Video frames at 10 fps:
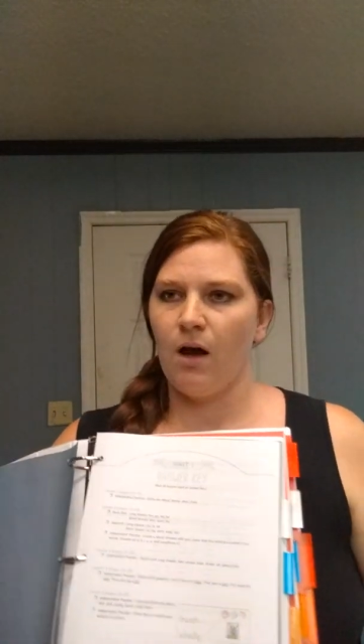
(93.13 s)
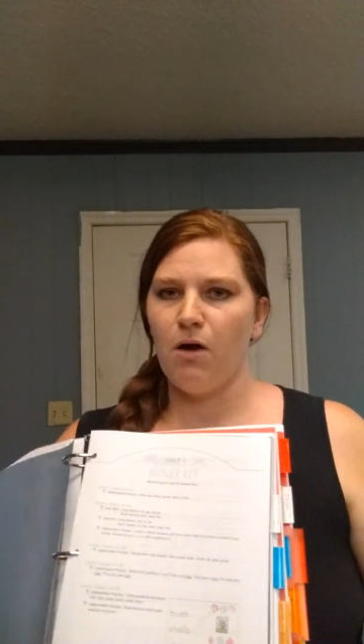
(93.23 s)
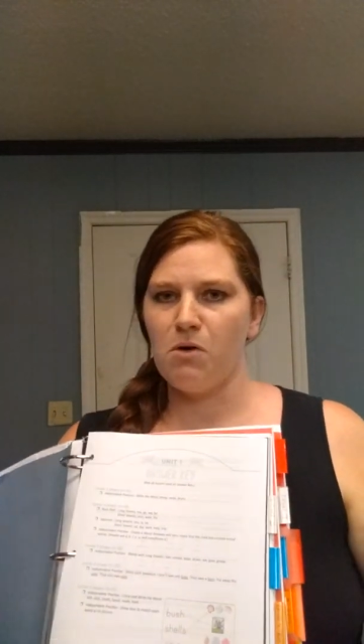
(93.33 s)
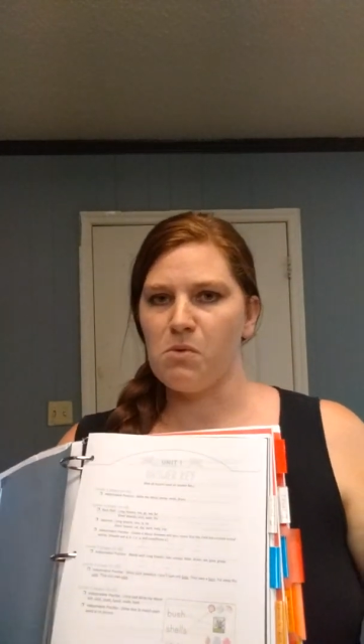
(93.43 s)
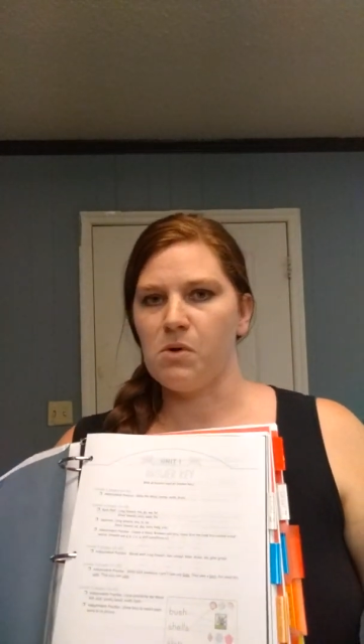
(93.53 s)

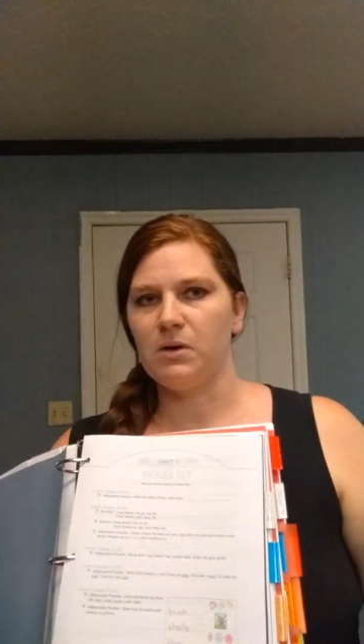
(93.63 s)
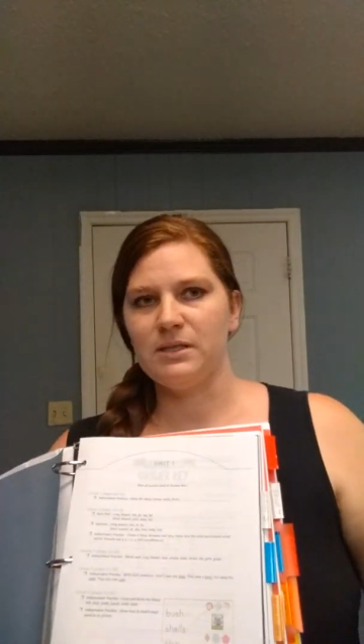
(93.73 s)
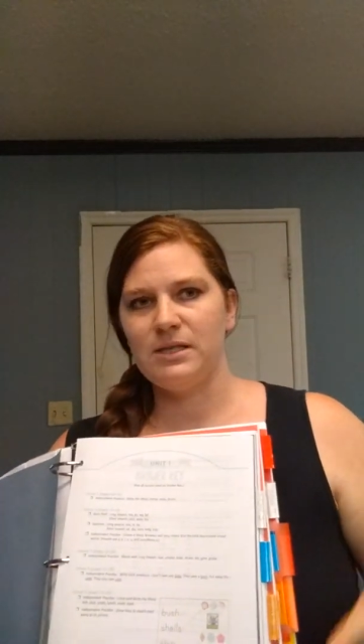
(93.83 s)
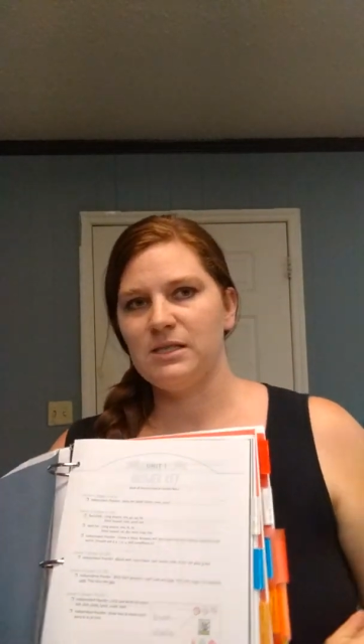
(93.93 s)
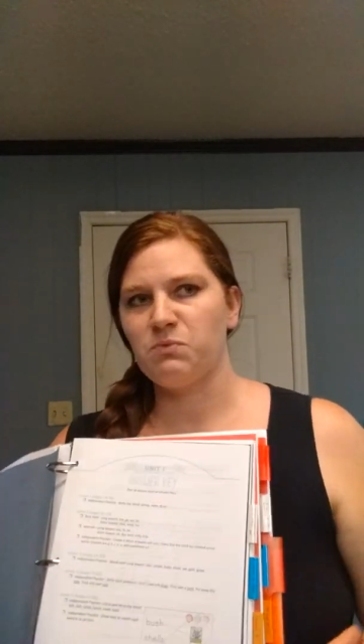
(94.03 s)
Oh, well,
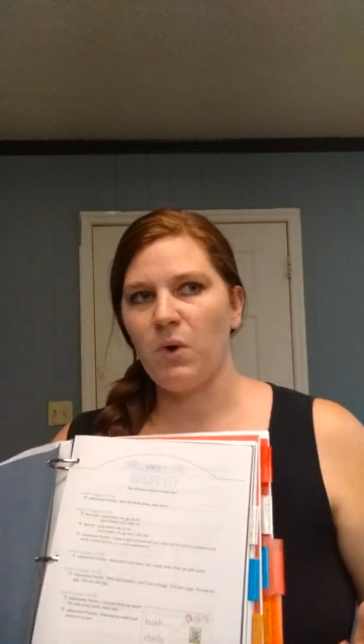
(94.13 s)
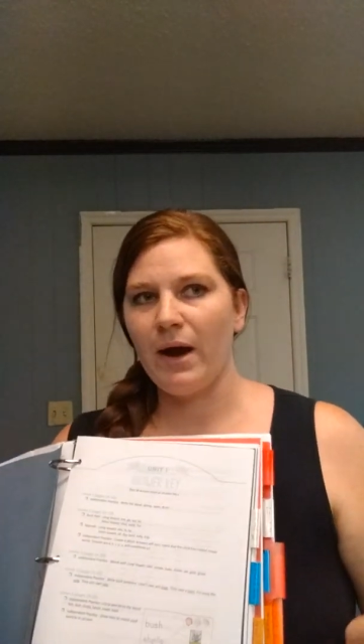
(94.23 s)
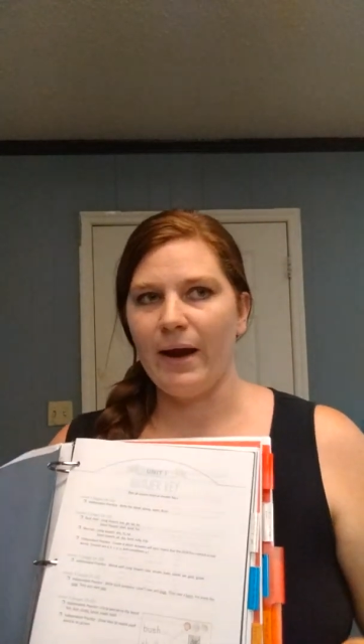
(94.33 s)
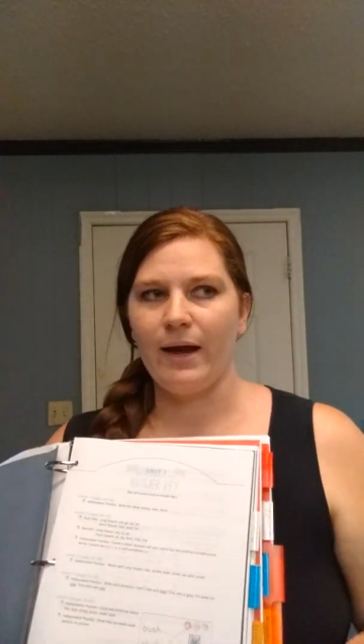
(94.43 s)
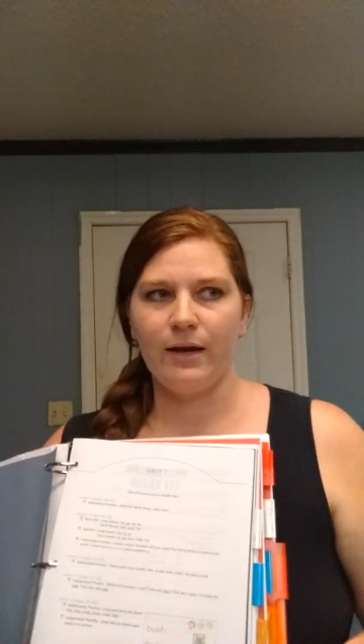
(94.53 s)
is this
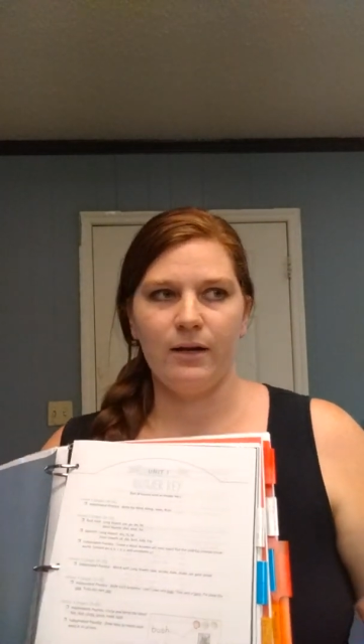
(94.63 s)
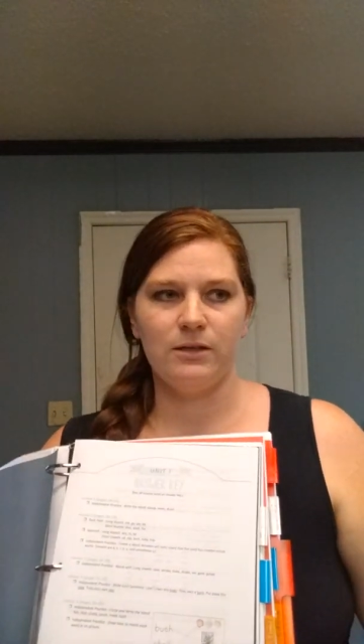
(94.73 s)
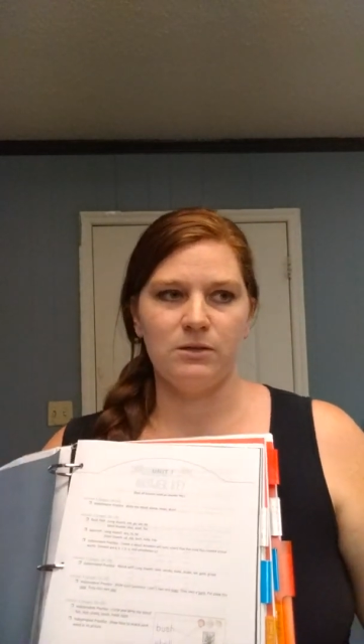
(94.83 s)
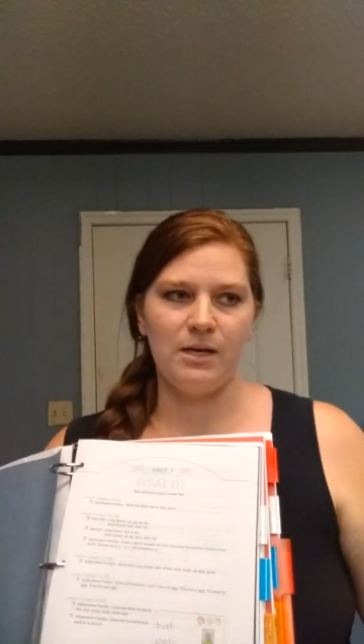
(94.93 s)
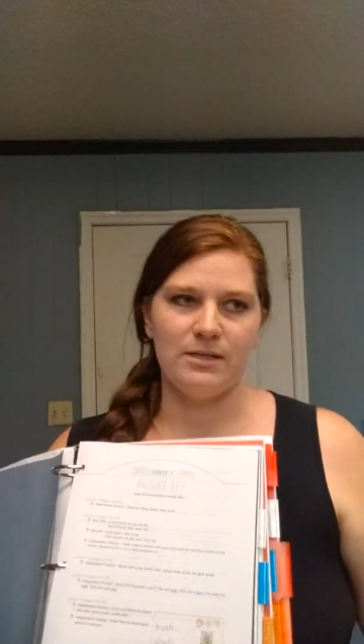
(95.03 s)
right? It
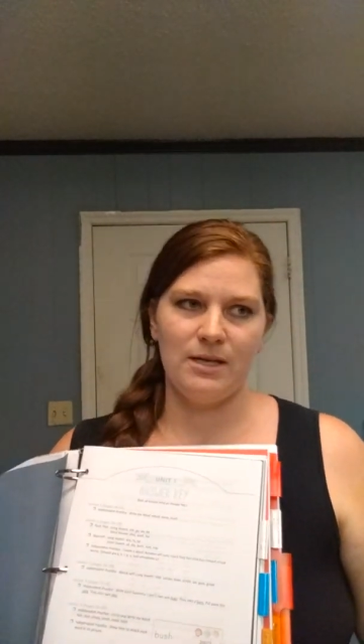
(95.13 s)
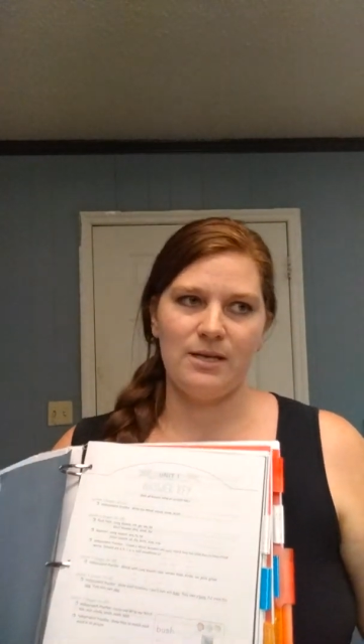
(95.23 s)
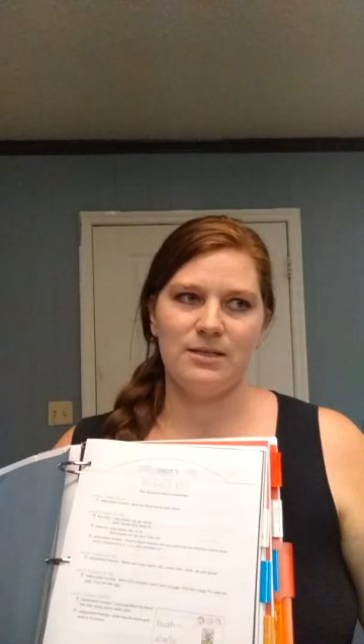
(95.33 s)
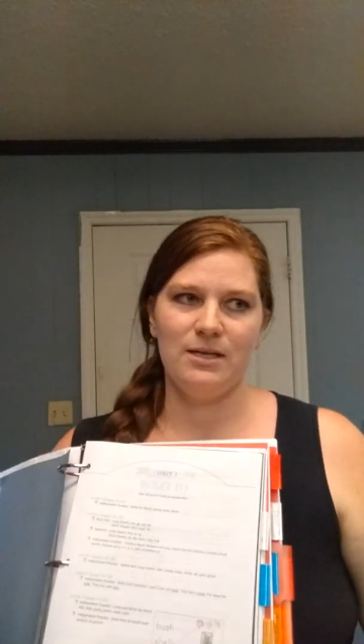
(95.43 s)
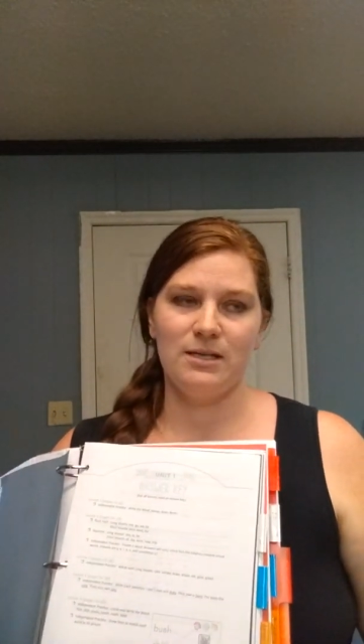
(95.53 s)

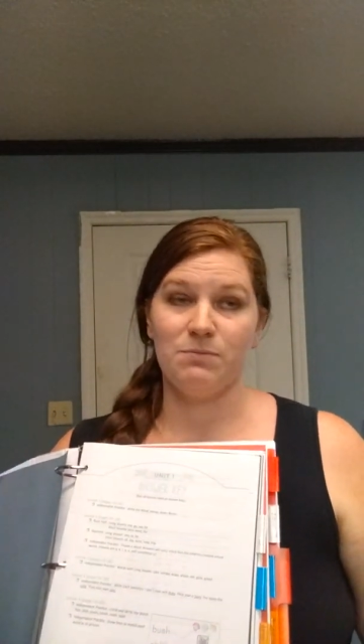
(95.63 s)
says this,